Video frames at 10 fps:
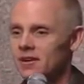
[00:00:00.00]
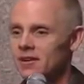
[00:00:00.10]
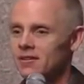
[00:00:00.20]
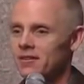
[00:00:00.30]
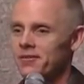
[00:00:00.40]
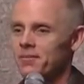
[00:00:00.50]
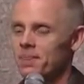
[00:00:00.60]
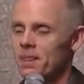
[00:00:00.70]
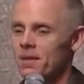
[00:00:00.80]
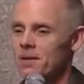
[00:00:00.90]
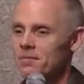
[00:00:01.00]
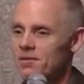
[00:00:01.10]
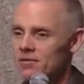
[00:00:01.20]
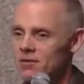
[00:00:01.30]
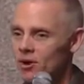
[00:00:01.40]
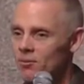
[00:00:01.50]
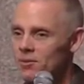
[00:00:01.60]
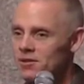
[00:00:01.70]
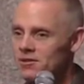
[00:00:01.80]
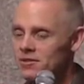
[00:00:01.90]
Right? Maybe for a
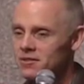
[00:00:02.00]
moment,